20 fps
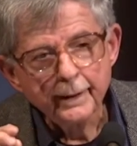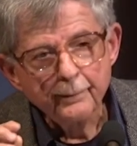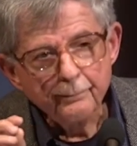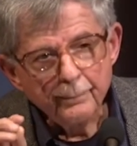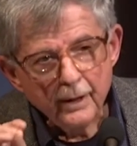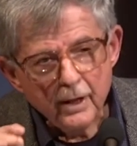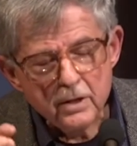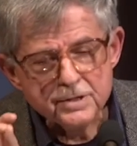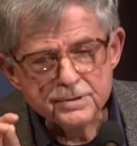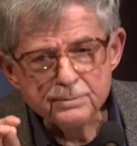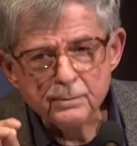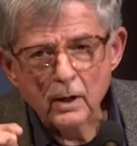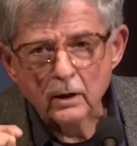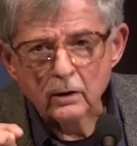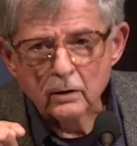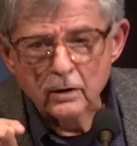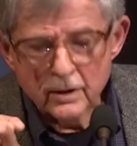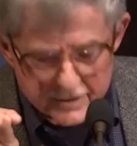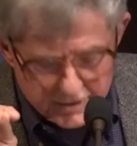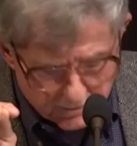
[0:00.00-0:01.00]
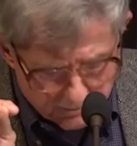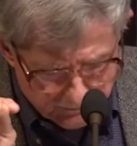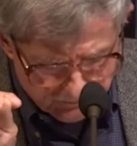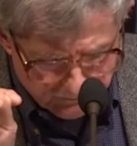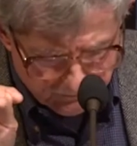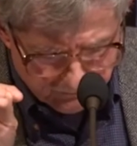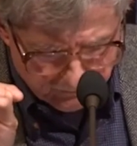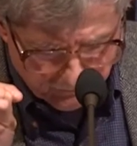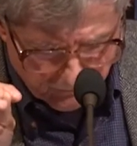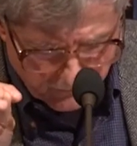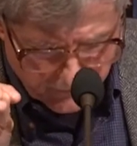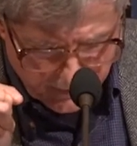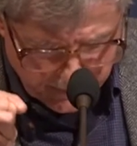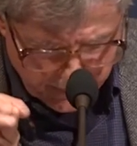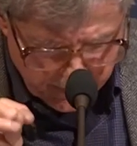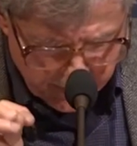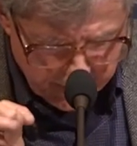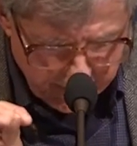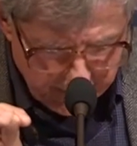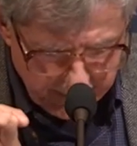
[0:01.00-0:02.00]
Postmodernism
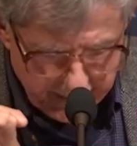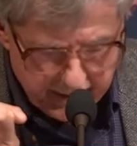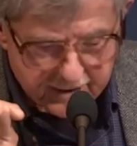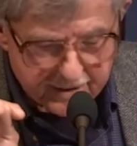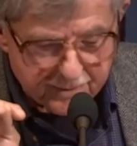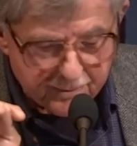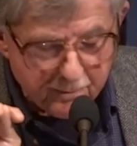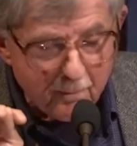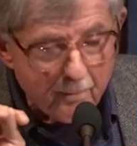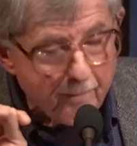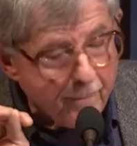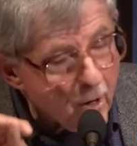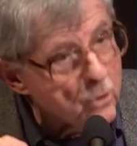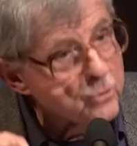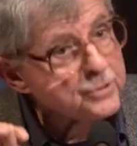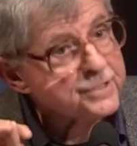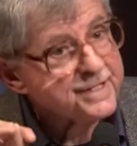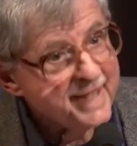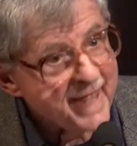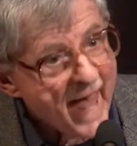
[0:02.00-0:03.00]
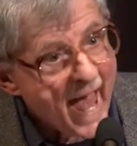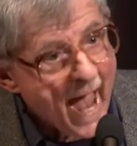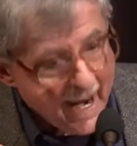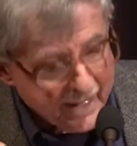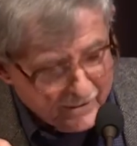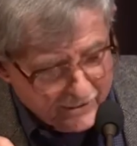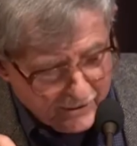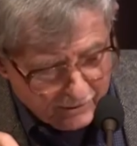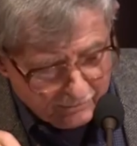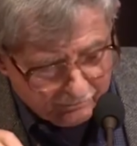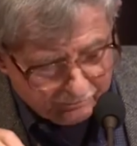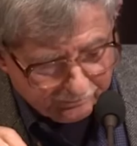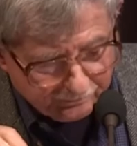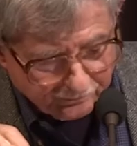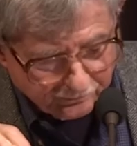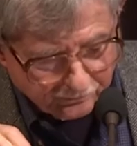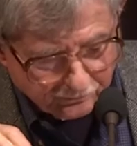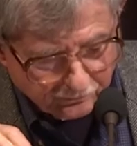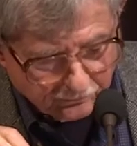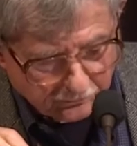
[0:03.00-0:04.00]
is post that.
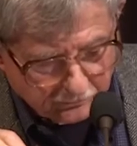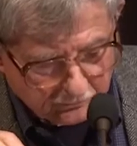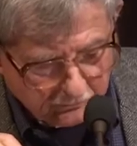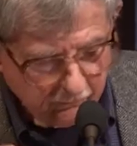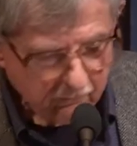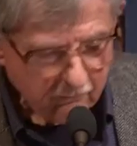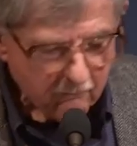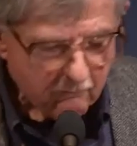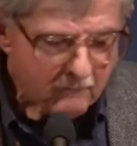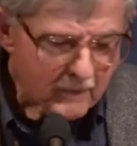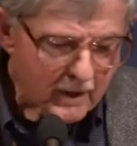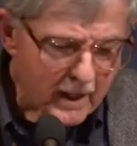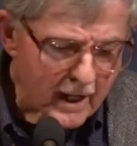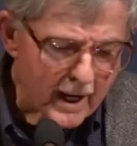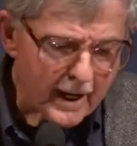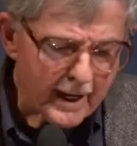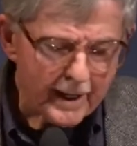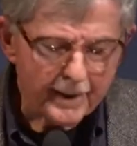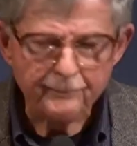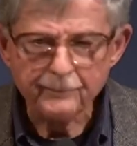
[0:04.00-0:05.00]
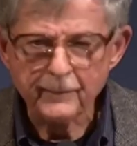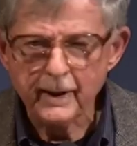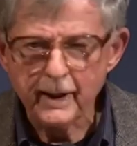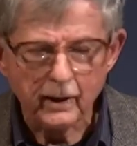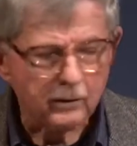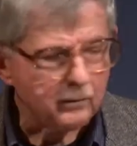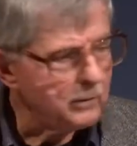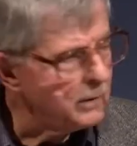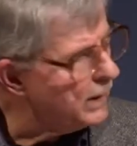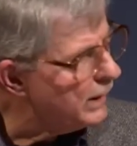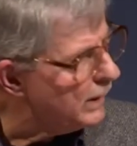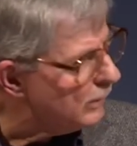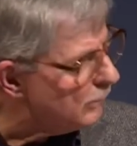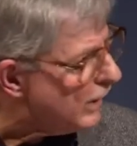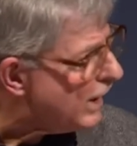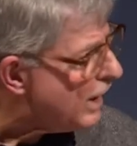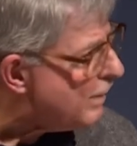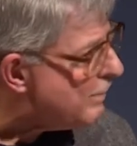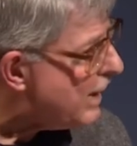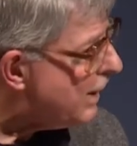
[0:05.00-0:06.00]
All right, now,
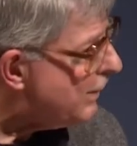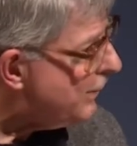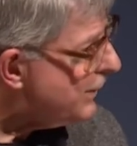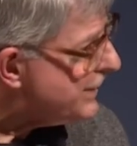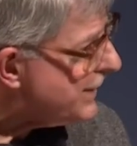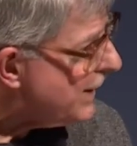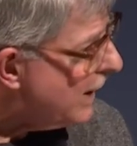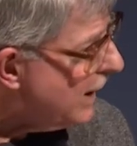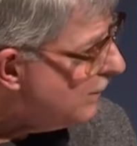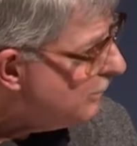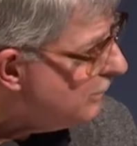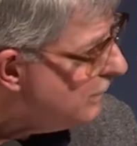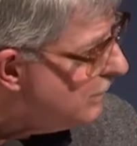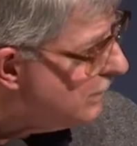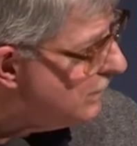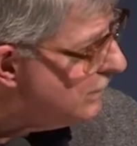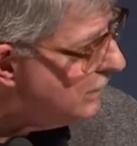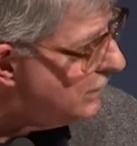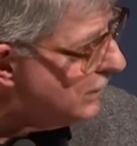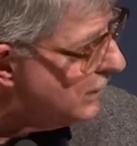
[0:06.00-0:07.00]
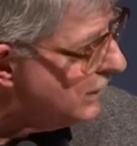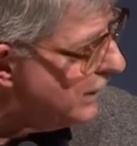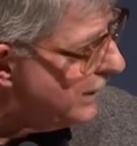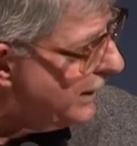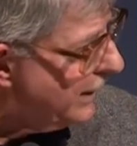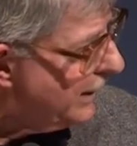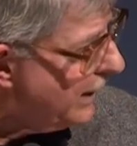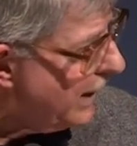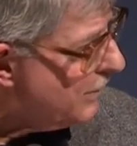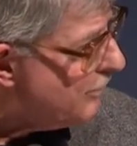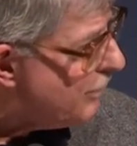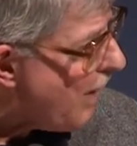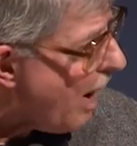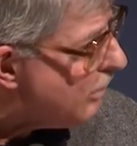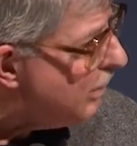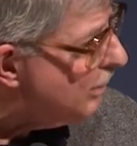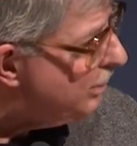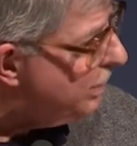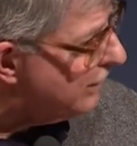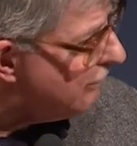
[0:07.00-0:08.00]
where am I with time? I'm
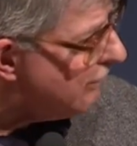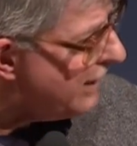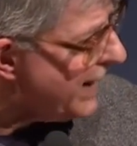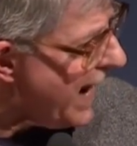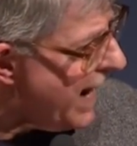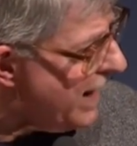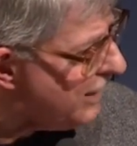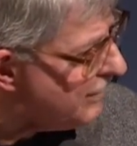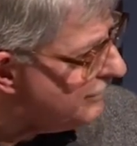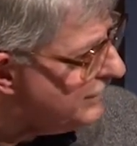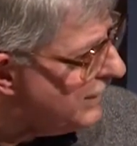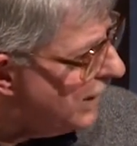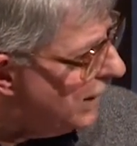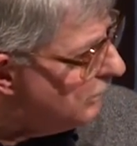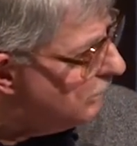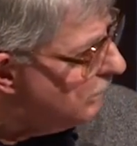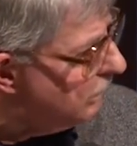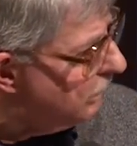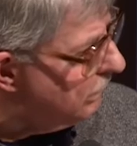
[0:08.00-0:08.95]
probably out of time.